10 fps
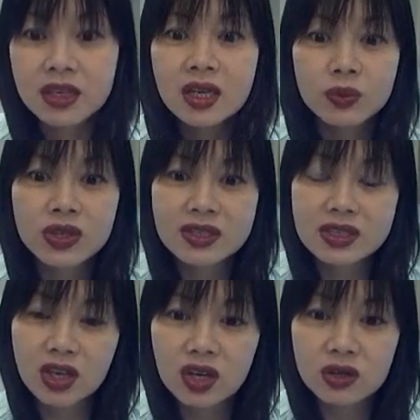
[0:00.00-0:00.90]
but this
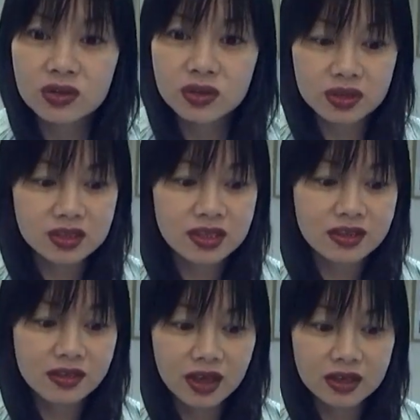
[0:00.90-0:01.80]
color is
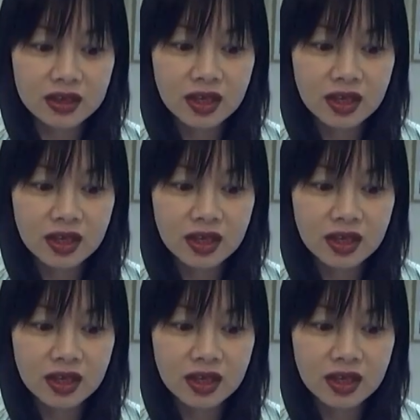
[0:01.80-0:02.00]
thick,